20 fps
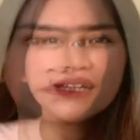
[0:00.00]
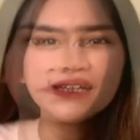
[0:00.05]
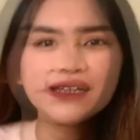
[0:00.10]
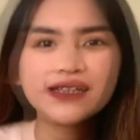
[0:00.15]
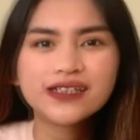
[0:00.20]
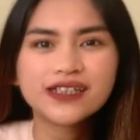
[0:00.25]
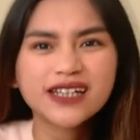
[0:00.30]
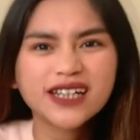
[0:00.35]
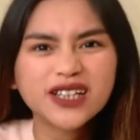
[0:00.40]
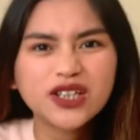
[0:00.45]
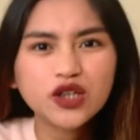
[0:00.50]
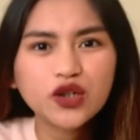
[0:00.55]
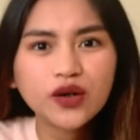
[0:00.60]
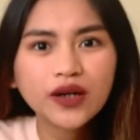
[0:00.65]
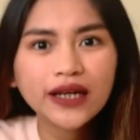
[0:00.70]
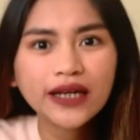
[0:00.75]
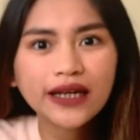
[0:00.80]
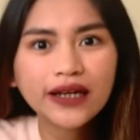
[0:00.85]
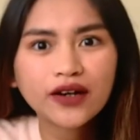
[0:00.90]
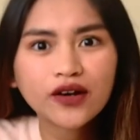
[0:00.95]
Did you
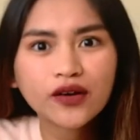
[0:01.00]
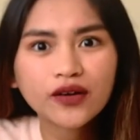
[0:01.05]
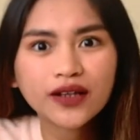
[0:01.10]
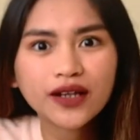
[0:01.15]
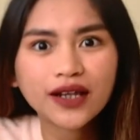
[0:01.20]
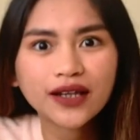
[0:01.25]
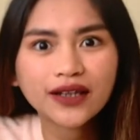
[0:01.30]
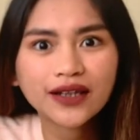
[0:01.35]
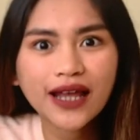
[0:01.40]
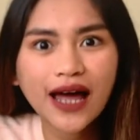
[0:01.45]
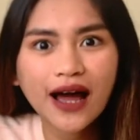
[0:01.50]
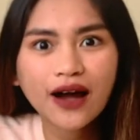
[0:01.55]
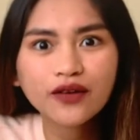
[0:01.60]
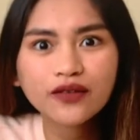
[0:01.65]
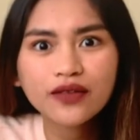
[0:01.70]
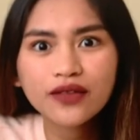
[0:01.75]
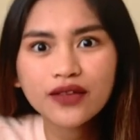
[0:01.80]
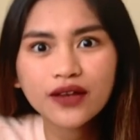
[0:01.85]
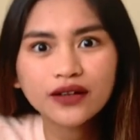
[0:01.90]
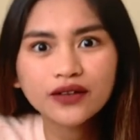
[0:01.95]
hear the
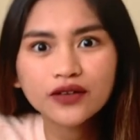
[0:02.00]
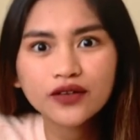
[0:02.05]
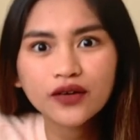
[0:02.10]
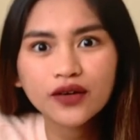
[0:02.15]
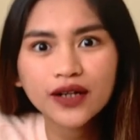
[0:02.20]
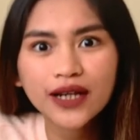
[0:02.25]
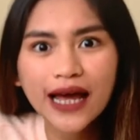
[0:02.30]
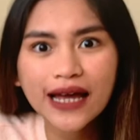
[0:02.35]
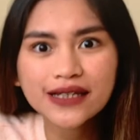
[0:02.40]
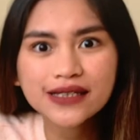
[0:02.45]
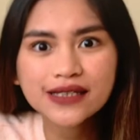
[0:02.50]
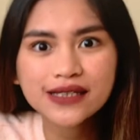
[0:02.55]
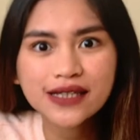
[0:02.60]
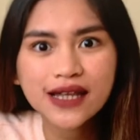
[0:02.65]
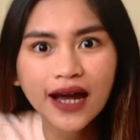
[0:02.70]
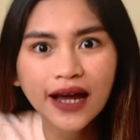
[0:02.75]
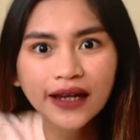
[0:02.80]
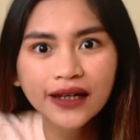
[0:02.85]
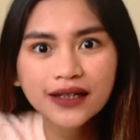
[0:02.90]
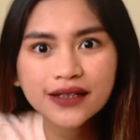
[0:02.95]
loud thunder last
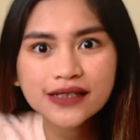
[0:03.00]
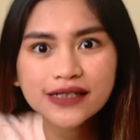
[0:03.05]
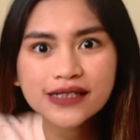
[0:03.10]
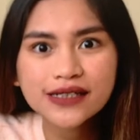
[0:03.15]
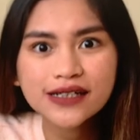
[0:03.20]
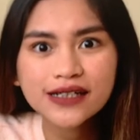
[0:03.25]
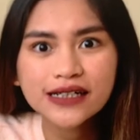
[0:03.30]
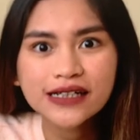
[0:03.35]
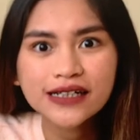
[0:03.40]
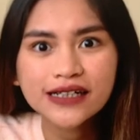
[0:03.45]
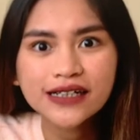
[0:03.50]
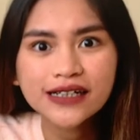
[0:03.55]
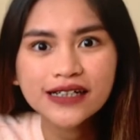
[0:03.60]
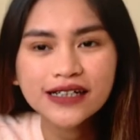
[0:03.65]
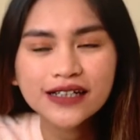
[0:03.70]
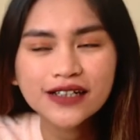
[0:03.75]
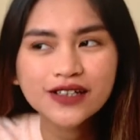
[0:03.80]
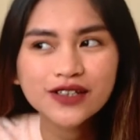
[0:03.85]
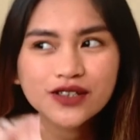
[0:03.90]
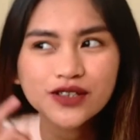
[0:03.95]
night?
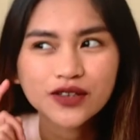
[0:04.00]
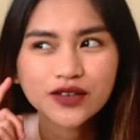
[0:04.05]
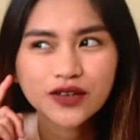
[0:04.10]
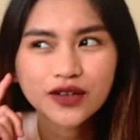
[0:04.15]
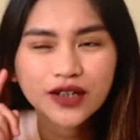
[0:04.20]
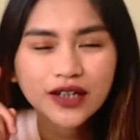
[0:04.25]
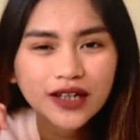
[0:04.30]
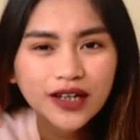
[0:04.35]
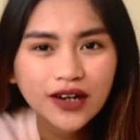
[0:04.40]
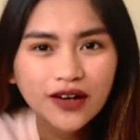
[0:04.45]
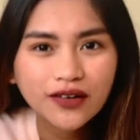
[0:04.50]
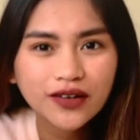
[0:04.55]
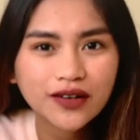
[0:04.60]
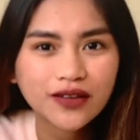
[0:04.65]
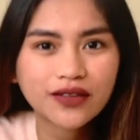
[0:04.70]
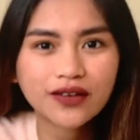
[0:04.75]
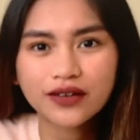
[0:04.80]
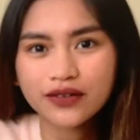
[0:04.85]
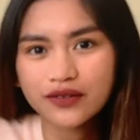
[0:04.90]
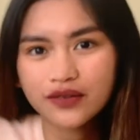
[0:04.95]
So you hear the
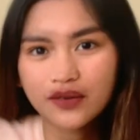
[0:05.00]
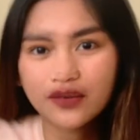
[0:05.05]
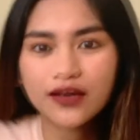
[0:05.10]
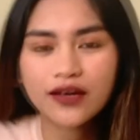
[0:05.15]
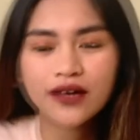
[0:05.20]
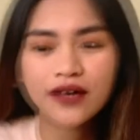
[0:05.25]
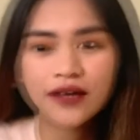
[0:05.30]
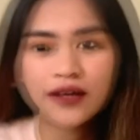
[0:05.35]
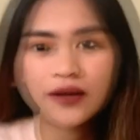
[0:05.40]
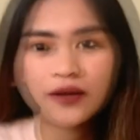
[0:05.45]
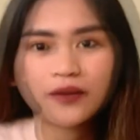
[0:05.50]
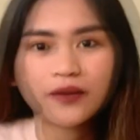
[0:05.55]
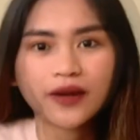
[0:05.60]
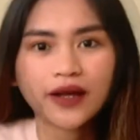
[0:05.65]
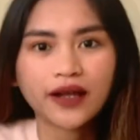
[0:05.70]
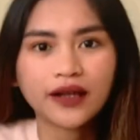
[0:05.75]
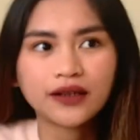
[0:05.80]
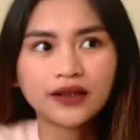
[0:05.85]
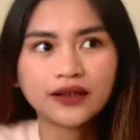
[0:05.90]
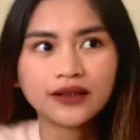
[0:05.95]
thunder.
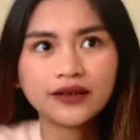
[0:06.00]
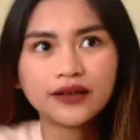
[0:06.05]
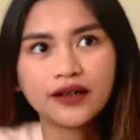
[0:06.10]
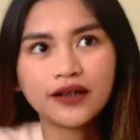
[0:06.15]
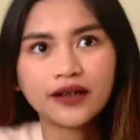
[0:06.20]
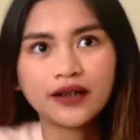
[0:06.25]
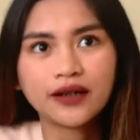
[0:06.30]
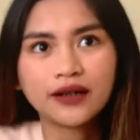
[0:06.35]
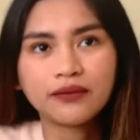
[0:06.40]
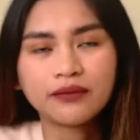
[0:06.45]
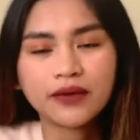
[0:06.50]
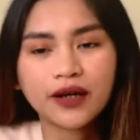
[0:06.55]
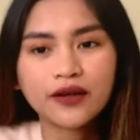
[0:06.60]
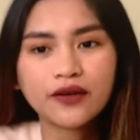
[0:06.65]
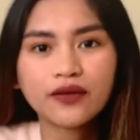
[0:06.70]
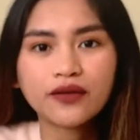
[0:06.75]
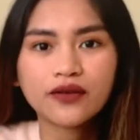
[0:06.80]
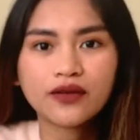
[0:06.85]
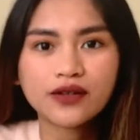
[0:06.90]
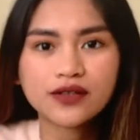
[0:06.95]
Well,
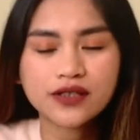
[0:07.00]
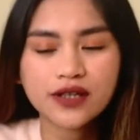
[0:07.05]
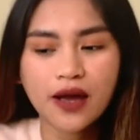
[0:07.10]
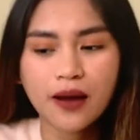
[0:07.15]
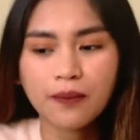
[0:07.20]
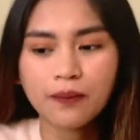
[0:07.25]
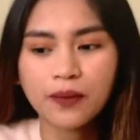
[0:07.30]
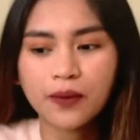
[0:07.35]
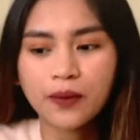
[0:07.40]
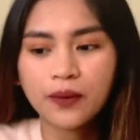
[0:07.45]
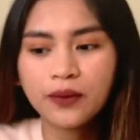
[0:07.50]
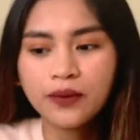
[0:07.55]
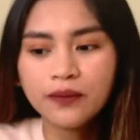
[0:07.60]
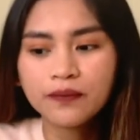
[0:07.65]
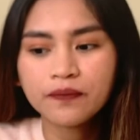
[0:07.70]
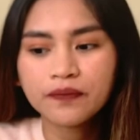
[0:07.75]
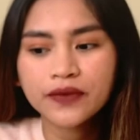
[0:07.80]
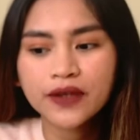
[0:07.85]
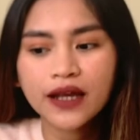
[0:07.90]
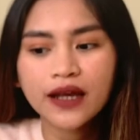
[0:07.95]
another example,
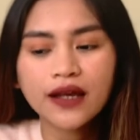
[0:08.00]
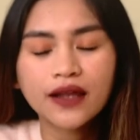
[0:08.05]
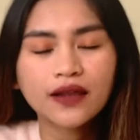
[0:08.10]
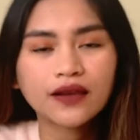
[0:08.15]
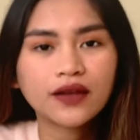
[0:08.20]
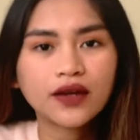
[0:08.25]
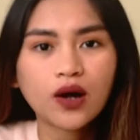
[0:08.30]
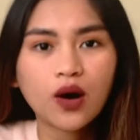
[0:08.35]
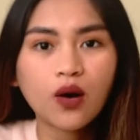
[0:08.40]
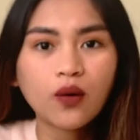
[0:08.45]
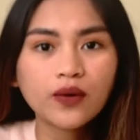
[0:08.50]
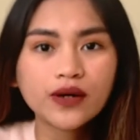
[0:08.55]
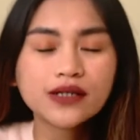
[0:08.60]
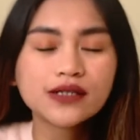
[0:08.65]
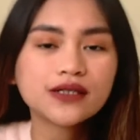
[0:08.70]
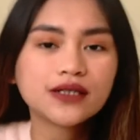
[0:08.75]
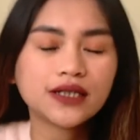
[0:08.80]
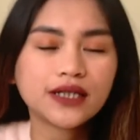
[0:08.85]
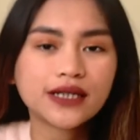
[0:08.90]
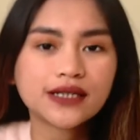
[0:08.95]
they
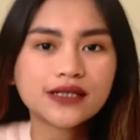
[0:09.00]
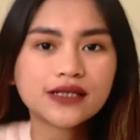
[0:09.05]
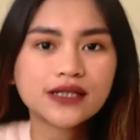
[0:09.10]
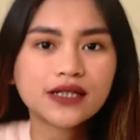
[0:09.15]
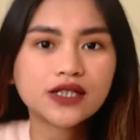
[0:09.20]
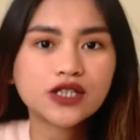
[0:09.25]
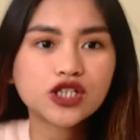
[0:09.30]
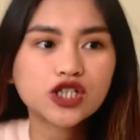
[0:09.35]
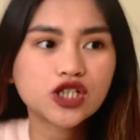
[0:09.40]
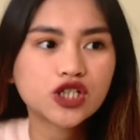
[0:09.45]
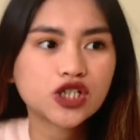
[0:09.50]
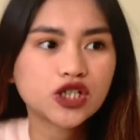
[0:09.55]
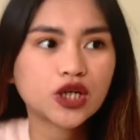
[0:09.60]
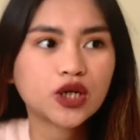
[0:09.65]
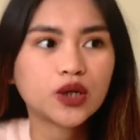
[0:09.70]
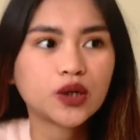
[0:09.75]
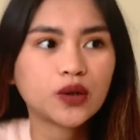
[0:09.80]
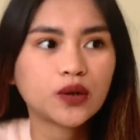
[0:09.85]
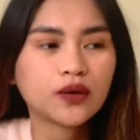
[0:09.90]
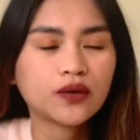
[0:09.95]
always listen
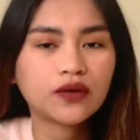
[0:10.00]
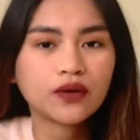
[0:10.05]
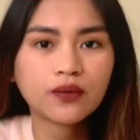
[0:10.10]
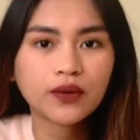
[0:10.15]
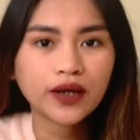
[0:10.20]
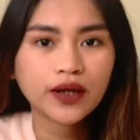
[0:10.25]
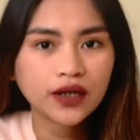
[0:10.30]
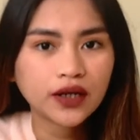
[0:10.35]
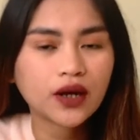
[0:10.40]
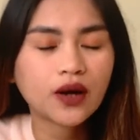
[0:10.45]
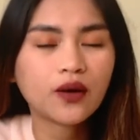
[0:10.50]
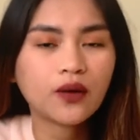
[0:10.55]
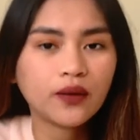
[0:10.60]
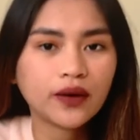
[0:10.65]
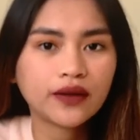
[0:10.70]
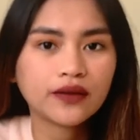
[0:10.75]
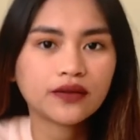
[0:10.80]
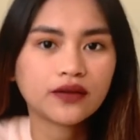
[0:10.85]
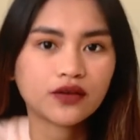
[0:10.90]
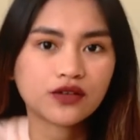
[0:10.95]
to the radio
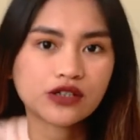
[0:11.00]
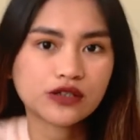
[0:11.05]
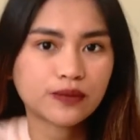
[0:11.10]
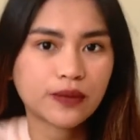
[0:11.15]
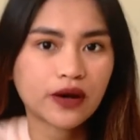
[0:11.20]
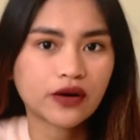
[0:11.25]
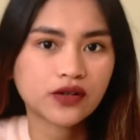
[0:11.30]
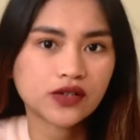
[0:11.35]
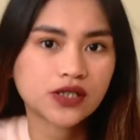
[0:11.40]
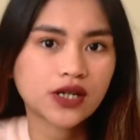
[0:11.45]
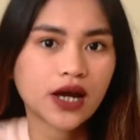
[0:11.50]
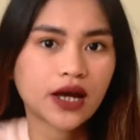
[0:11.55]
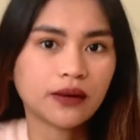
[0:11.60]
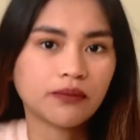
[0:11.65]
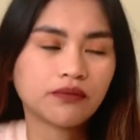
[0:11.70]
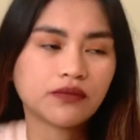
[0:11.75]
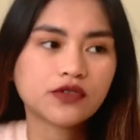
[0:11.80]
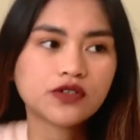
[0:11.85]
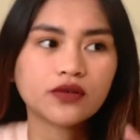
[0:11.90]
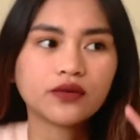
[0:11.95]
in their spare
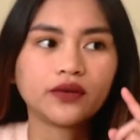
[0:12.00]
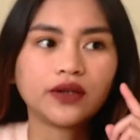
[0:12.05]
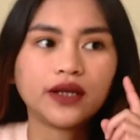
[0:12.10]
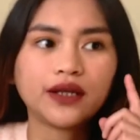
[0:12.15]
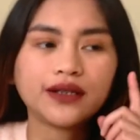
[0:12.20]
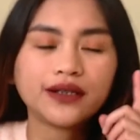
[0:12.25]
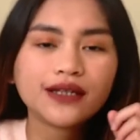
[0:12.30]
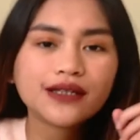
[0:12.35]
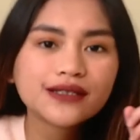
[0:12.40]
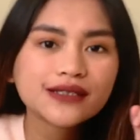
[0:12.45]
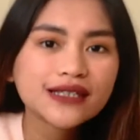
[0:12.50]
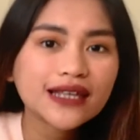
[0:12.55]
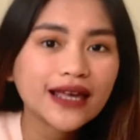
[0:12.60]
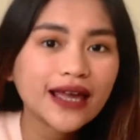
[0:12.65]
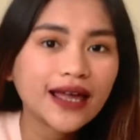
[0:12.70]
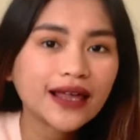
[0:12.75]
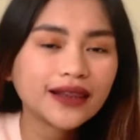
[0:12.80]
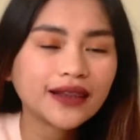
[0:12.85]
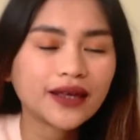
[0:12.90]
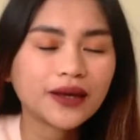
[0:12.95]
time. So they
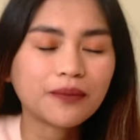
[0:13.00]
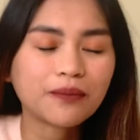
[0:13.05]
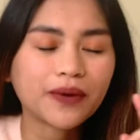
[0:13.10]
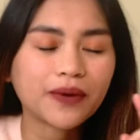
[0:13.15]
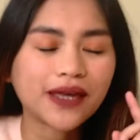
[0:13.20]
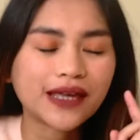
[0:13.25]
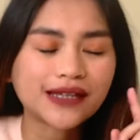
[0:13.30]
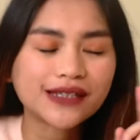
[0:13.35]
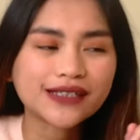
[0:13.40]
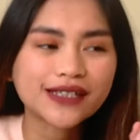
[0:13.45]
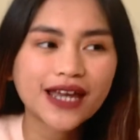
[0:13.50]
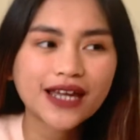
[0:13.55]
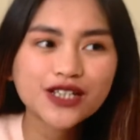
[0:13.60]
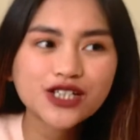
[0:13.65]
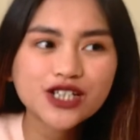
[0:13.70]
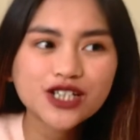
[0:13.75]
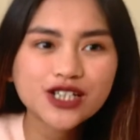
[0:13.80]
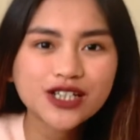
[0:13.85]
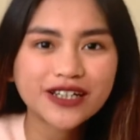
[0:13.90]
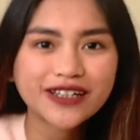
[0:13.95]
listen, they pay
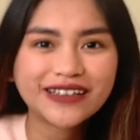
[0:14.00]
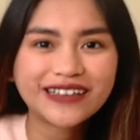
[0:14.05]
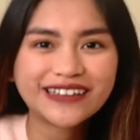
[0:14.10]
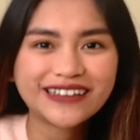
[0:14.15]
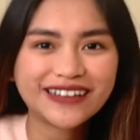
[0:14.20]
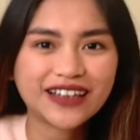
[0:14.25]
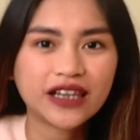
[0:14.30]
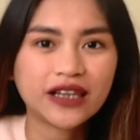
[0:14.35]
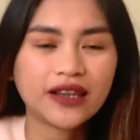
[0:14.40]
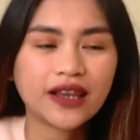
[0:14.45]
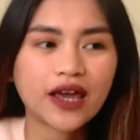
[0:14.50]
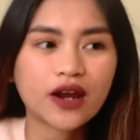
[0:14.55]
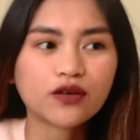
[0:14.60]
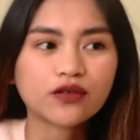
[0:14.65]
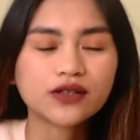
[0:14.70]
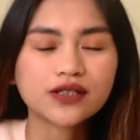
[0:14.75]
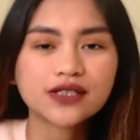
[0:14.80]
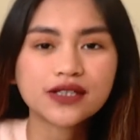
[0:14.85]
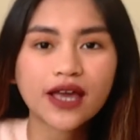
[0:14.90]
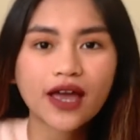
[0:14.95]
attention,
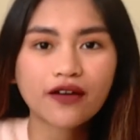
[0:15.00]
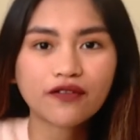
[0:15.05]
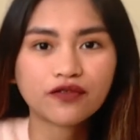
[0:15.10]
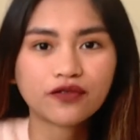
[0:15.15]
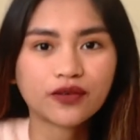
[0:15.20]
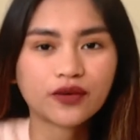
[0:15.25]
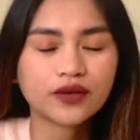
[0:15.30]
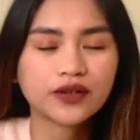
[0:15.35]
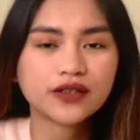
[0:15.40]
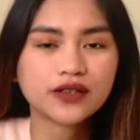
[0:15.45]
there is effort.